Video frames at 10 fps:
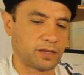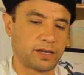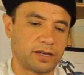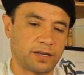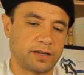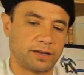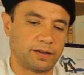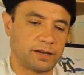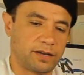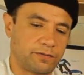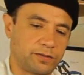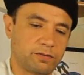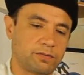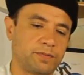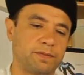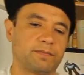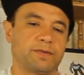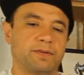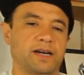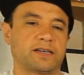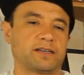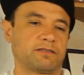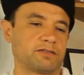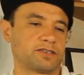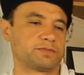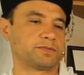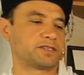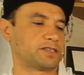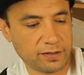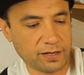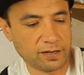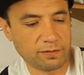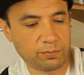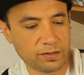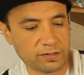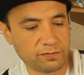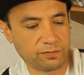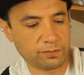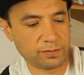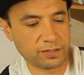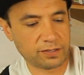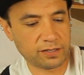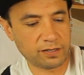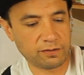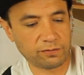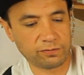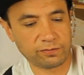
And uh, if you remember back in Christmas, I got a present for myself.